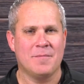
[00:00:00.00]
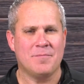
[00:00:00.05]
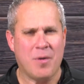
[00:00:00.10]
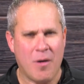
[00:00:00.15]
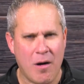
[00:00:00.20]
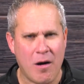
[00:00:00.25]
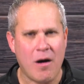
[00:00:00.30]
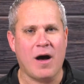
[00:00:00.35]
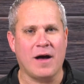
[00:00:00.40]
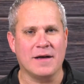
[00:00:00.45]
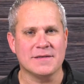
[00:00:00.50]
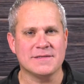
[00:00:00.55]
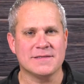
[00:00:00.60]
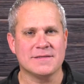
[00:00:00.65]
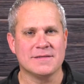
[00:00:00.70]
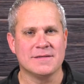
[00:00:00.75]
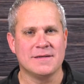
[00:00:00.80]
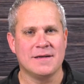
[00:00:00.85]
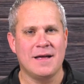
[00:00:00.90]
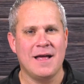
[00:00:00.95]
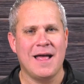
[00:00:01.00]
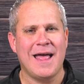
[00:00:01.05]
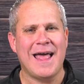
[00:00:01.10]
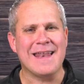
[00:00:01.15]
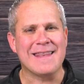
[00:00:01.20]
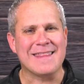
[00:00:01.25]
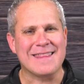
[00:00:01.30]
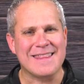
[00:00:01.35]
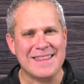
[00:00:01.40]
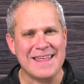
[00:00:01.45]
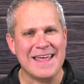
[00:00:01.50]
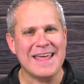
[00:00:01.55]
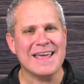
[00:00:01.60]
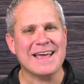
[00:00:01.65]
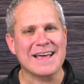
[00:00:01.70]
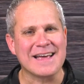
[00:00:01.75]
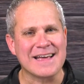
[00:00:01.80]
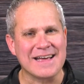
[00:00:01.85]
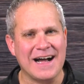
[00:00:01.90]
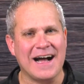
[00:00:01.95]
pause, and
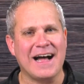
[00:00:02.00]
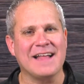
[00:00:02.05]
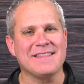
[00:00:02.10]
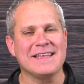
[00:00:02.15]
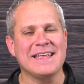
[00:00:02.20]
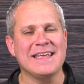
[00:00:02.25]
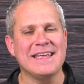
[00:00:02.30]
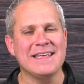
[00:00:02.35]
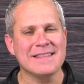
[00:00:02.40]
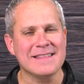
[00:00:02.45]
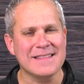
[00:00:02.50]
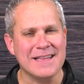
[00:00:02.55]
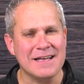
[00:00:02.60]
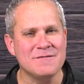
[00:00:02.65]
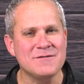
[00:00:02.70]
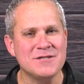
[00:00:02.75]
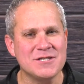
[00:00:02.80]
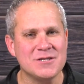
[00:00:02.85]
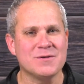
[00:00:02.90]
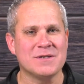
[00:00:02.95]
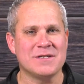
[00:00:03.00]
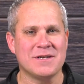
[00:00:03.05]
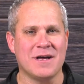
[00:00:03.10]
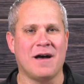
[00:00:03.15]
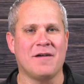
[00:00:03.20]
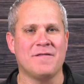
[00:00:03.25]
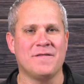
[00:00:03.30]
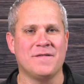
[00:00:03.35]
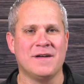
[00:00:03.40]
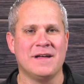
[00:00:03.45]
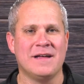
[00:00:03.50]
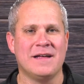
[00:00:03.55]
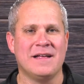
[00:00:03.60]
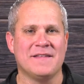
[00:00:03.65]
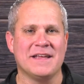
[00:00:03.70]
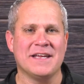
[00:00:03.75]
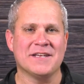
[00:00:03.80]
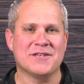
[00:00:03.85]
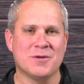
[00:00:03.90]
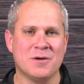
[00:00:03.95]
thank God that he loves you enough,
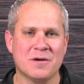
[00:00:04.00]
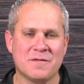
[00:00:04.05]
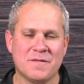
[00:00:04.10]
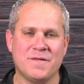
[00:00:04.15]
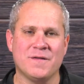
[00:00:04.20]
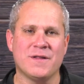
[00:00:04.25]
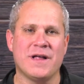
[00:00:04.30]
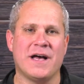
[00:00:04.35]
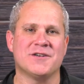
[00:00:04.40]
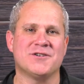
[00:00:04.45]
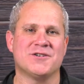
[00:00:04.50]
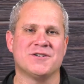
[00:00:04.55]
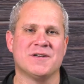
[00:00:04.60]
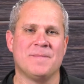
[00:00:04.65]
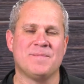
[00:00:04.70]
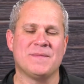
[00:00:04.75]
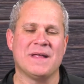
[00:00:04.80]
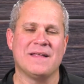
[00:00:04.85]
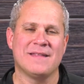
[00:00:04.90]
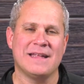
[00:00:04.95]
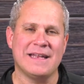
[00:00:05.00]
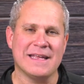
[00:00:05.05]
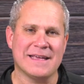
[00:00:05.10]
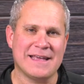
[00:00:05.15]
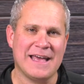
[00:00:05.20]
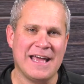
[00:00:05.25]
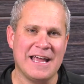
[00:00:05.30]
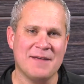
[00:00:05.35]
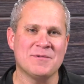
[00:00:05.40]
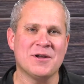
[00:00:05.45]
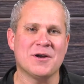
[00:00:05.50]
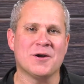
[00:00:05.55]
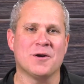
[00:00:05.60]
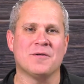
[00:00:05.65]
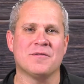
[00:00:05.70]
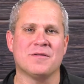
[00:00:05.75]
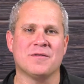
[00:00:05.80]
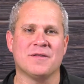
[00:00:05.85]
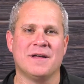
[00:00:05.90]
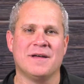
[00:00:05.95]
that he took flesh, that he came to
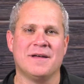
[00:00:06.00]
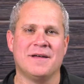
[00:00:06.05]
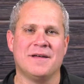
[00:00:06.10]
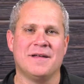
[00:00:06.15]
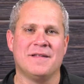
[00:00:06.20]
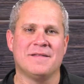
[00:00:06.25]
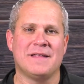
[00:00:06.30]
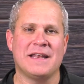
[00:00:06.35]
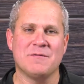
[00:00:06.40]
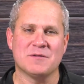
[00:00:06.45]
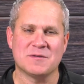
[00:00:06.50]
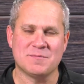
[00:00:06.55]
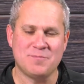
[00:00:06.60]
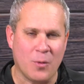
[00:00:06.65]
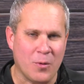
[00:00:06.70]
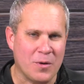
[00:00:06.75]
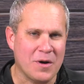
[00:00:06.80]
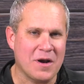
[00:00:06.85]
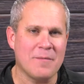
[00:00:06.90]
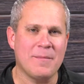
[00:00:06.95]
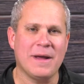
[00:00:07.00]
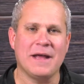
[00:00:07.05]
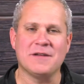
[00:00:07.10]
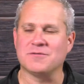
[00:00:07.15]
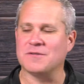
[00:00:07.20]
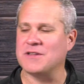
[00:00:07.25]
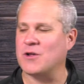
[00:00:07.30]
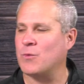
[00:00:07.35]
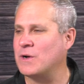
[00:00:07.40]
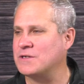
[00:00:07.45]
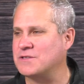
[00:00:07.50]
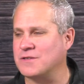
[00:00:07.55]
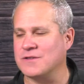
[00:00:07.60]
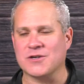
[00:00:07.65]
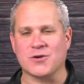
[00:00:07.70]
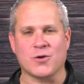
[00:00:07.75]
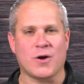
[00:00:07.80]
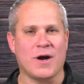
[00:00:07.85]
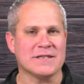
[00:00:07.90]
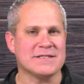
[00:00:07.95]
earth, that he was born in a manger, that he went to
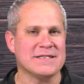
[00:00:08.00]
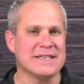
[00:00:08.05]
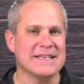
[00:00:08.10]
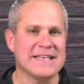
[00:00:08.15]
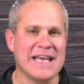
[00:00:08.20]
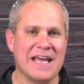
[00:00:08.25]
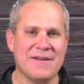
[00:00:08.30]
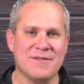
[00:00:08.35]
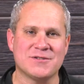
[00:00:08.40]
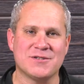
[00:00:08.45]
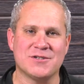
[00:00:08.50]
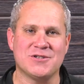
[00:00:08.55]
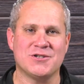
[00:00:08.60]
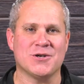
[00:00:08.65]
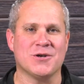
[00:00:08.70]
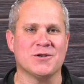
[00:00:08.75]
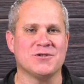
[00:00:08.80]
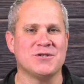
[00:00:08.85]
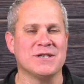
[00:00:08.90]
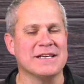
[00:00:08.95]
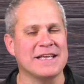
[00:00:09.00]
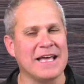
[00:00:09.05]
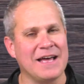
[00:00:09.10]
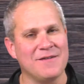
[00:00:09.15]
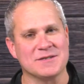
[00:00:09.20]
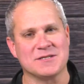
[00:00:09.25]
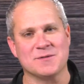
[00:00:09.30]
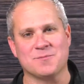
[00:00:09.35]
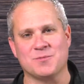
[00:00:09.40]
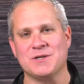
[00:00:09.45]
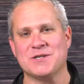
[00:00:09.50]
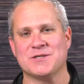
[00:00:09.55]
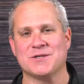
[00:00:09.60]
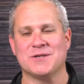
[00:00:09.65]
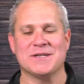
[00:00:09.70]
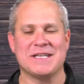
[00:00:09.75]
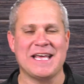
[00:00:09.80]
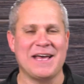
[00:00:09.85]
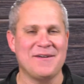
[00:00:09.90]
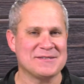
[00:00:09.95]
the cross, that he gave us a church, he gave us a
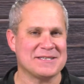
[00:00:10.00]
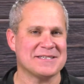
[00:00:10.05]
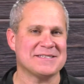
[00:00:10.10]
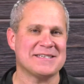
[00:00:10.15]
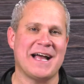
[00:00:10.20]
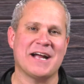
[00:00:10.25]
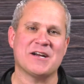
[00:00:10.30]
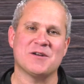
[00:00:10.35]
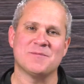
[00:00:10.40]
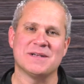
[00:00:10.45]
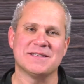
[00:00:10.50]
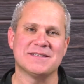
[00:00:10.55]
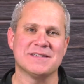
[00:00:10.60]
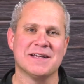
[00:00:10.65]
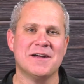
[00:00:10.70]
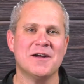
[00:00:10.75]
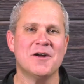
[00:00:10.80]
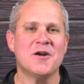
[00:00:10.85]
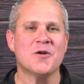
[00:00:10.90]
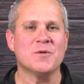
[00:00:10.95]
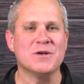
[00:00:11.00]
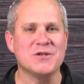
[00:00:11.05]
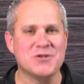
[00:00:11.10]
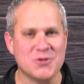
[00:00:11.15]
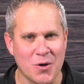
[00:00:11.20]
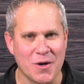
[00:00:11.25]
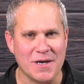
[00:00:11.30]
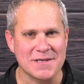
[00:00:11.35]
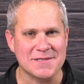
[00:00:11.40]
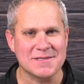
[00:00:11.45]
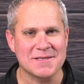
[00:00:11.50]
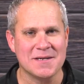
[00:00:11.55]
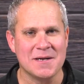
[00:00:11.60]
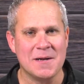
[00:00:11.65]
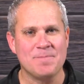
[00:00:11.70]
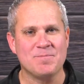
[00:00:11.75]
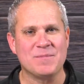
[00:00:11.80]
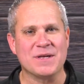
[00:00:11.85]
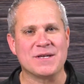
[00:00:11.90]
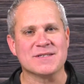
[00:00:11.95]
priesthood, he gave us the sacraments. Rejoice,
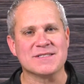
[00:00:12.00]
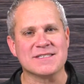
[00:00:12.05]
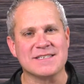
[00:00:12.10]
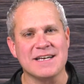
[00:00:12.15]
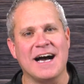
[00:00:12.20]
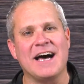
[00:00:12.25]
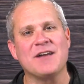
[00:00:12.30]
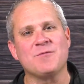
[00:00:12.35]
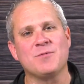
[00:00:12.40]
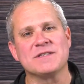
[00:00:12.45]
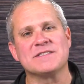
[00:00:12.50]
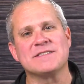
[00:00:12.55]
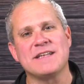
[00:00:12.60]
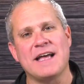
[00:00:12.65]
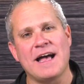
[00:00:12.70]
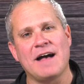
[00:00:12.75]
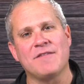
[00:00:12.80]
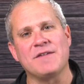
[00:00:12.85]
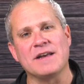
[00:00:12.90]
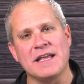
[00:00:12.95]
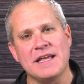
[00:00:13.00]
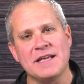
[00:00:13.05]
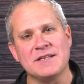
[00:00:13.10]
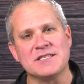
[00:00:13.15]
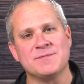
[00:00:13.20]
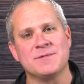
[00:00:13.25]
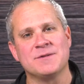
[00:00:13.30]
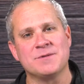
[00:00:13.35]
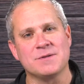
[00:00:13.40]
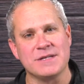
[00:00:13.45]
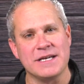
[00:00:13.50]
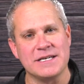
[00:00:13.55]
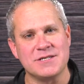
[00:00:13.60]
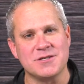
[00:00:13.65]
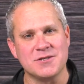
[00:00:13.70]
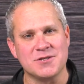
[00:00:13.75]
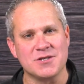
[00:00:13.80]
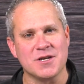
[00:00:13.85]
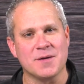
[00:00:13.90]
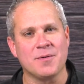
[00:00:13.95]
because God wants to have an intimate
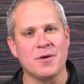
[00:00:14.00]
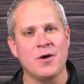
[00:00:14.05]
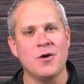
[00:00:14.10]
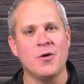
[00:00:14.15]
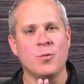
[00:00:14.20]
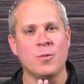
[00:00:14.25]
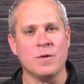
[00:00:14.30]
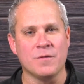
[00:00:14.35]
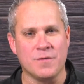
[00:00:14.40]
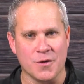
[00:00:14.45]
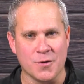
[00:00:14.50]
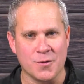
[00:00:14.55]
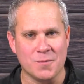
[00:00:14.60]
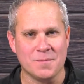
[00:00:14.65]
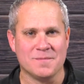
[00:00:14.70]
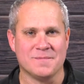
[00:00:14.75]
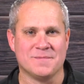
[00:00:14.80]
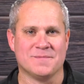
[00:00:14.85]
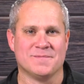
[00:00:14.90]
relationship with you.